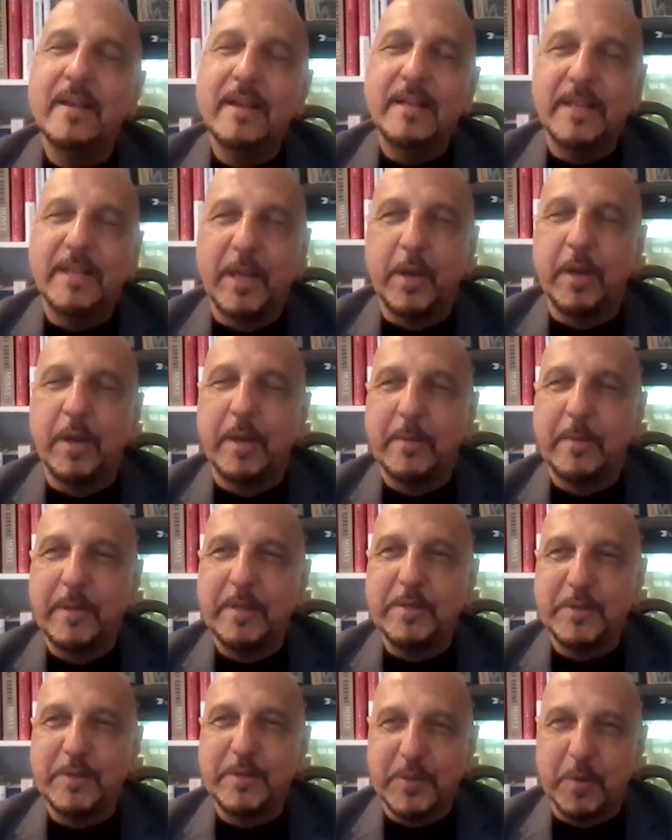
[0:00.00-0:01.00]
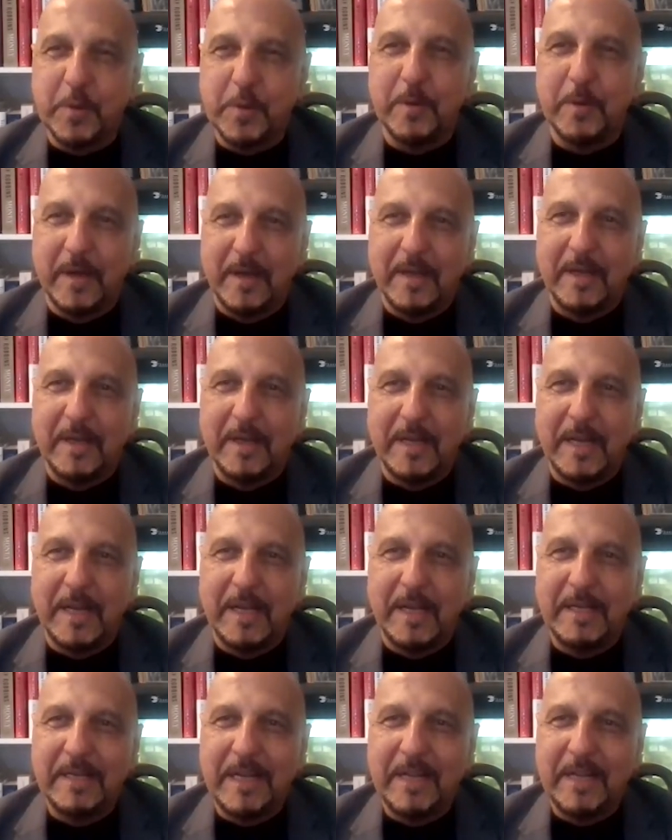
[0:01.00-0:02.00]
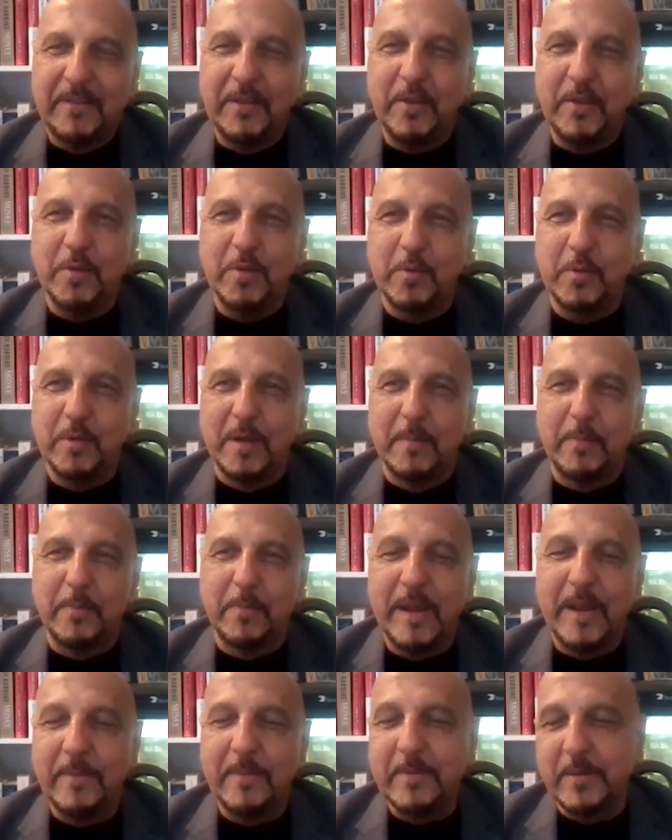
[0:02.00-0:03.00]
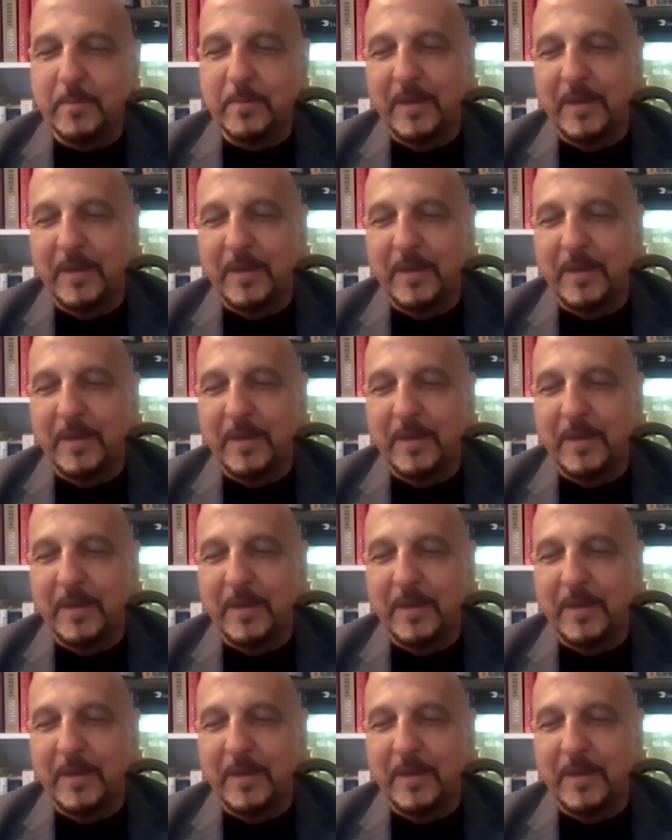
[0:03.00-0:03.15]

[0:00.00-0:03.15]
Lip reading: No, I mean, so I think you preempted